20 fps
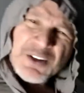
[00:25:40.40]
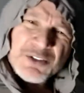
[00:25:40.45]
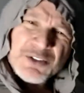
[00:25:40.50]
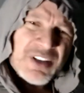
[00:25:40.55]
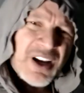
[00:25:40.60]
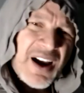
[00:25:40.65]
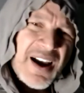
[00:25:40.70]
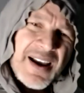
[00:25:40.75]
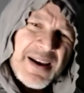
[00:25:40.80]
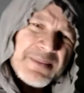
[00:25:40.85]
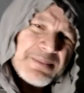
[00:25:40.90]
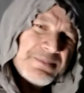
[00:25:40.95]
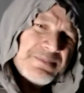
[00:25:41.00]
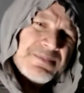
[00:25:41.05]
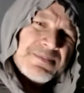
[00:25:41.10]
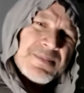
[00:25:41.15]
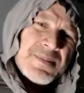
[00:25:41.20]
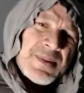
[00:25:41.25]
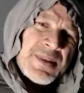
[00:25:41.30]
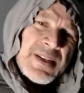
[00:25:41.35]
your time.
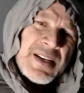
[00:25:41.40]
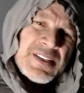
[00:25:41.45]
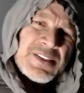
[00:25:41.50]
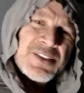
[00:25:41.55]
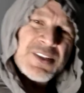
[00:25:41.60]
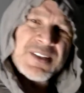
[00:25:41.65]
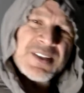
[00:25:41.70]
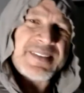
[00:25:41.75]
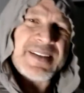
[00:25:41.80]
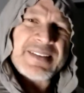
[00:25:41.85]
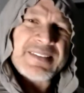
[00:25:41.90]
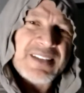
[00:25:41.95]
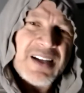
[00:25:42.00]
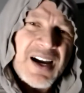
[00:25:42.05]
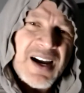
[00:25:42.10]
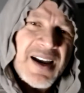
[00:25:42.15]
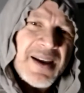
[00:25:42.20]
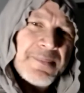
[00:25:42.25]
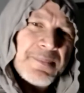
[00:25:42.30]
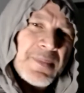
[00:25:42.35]
It's going to take
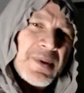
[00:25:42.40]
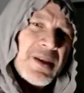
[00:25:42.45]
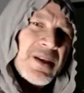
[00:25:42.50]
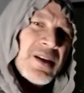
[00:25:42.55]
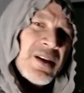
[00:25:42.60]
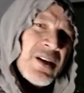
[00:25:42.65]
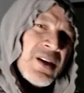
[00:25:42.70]
time.